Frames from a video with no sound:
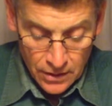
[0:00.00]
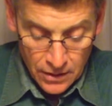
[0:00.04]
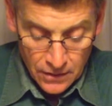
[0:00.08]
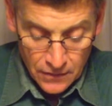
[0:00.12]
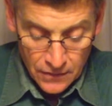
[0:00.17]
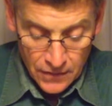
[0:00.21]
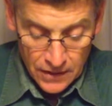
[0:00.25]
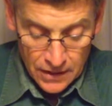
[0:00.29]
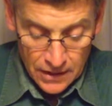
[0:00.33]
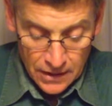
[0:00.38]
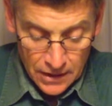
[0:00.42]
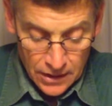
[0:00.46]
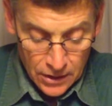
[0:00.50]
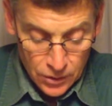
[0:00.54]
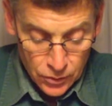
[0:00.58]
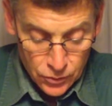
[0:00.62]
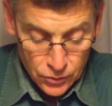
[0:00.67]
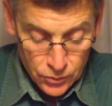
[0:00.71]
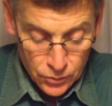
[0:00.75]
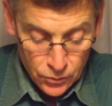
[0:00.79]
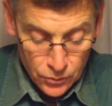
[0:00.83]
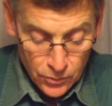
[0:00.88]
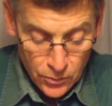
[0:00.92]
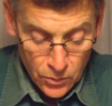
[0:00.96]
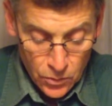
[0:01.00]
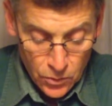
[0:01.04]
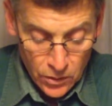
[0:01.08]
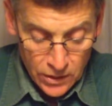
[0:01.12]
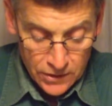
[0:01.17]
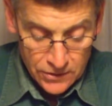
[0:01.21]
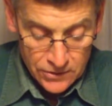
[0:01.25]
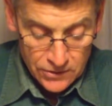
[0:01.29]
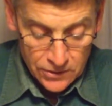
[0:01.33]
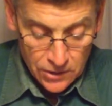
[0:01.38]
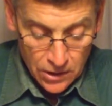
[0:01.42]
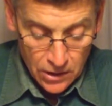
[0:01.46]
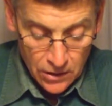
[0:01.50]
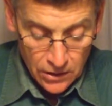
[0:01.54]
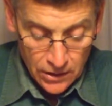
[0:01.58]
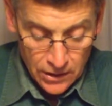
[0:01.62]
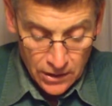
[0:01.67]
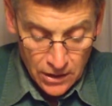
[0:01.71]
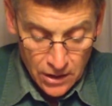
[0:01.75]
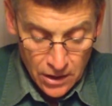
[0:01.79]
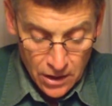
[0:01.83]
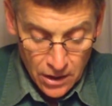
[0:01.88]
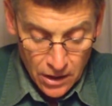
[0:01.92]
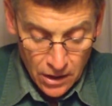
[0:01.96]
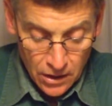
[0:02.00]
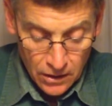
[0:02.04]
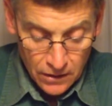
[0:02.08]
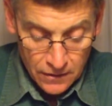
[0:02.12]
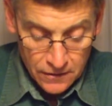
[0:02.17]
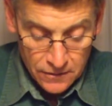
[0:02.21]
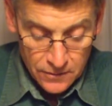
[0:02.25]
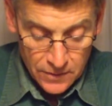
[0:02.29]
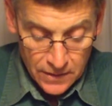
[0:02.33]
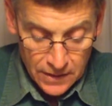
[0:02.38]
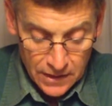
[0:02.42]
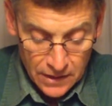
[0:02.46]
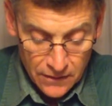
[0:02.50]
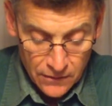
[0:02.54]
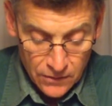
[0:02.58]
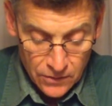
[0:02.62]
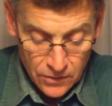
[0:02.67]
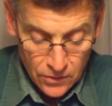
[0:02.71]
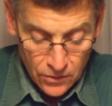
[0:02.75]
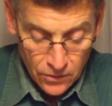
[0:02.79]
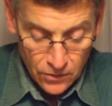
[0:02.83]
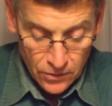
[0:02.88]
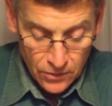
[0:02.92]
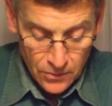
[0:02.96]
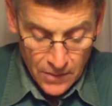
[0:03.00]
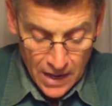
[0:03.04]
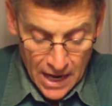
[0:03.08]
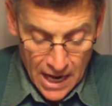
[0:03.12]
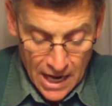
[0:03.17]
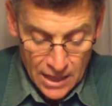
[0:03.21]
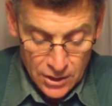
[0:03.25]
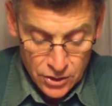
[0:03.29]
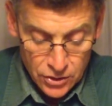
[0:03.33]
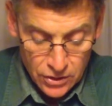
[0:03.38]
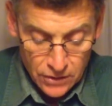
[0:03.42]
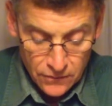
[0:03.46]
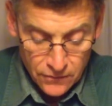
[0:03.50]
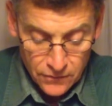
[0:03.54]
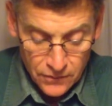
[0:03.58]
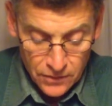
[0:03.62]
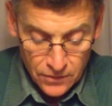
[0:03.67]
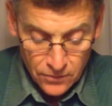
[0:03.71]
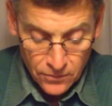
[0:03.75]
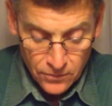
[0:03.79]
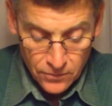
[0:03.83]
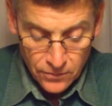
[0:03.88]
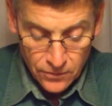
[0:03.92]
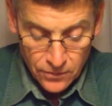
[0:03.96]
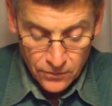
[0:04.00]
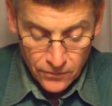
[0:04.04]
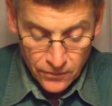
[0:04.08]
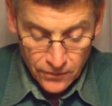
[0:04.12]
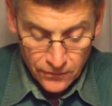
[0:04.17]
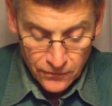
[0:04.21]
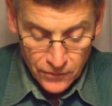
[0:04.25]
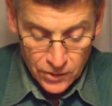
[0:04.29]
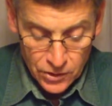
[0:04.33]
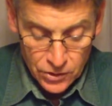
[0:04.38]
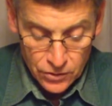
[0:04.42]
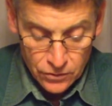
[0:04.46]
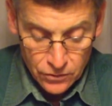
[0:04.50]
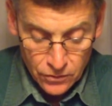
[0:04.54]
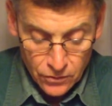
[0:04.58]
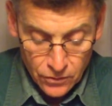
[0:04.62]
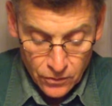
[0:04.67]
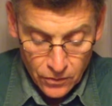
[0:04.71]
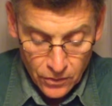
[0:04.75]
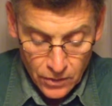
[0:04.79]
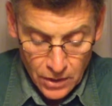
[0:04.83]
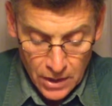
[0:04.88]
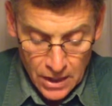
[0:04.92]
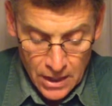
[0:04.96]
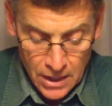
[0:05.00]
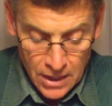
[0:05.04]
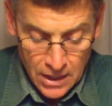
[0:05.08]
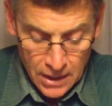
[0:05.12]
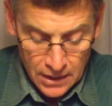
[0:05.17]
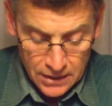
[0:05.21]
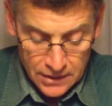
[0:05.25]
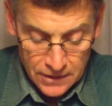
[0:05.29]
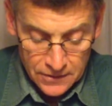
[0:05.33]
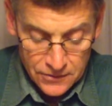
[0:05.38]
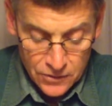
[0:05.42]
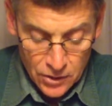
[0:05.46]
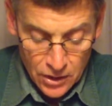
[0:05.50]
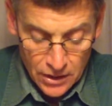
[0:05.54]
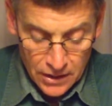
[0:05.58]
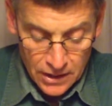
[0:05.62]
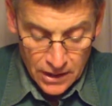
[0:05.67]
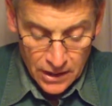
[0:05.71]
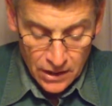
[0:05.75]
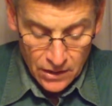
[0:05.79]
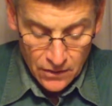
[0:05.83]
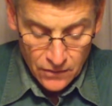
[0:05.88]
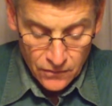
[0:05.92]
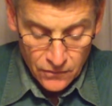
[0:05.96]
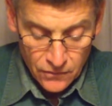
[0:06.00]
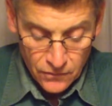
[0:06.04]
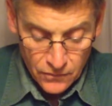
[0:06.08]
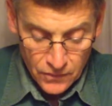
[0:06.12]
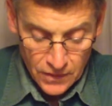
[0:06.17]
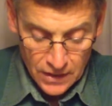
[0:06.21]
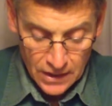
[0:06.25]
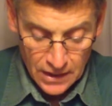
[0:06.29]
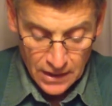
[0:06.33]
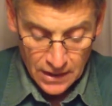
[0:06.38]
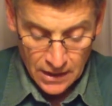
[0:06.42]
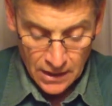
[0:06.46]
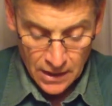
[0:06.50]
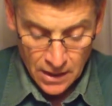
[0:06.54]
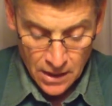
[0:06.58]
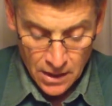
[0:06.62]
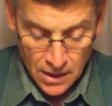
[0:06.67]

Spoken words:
the 2-point stalling call has been given during a match, if the official does not give the